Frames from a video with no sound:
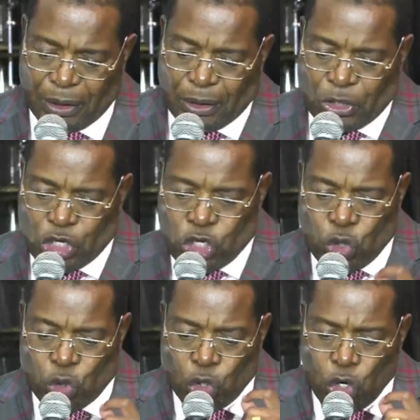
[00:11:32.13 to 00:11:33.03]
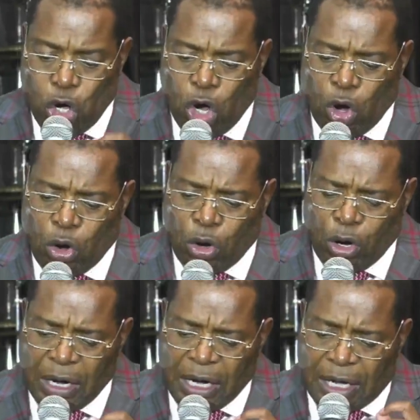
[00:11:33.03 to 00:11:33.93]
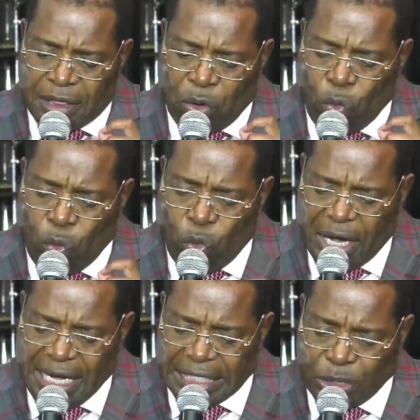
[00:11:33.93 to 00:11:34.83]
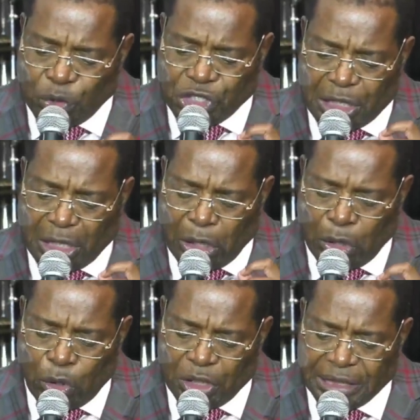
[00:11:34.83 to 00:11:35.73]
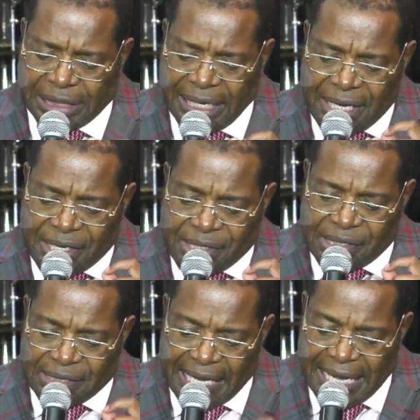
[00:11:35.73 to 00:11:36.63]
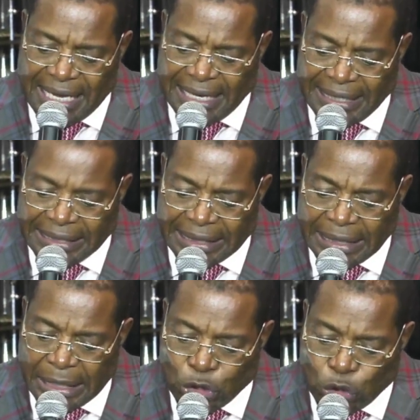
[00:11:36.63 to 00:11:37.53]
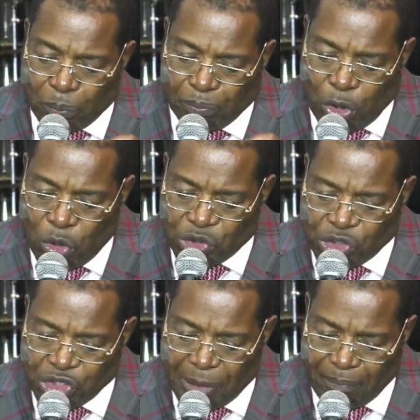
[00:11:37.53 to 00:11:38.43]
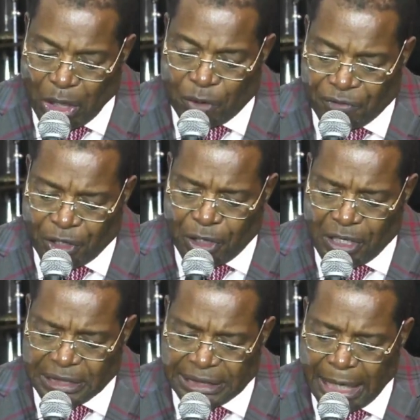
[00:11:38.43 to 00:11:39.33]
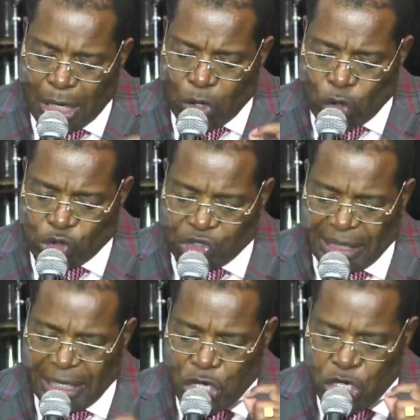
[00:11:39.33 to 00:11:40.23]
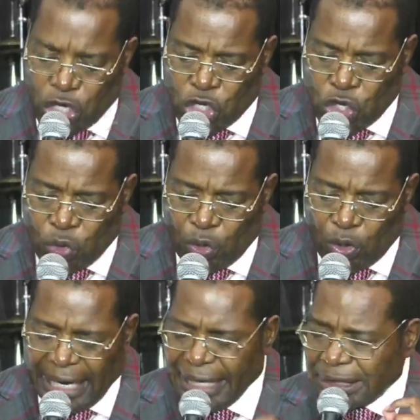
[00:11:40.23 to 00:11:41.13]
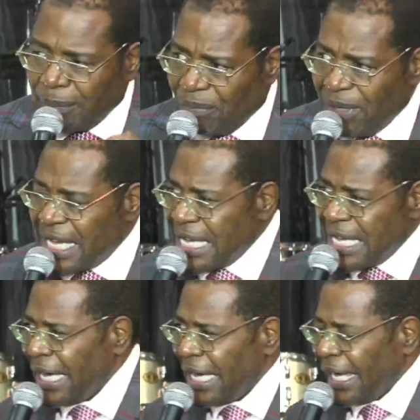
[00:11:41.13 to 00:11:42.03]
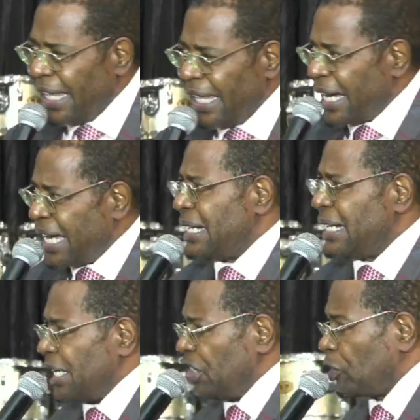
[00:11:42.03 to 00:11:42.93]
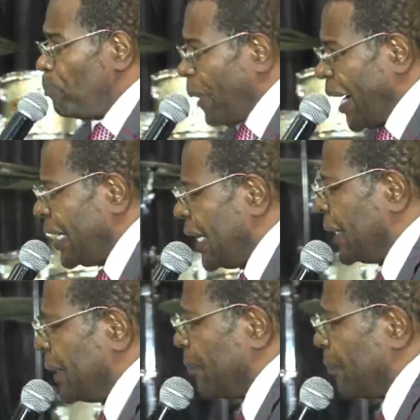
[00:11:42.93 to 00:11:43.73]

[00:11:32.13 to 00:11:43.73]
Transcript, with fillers: You know the word which the Lord said to Moses, the man of God, concerning you and me in Kadesh Barnea.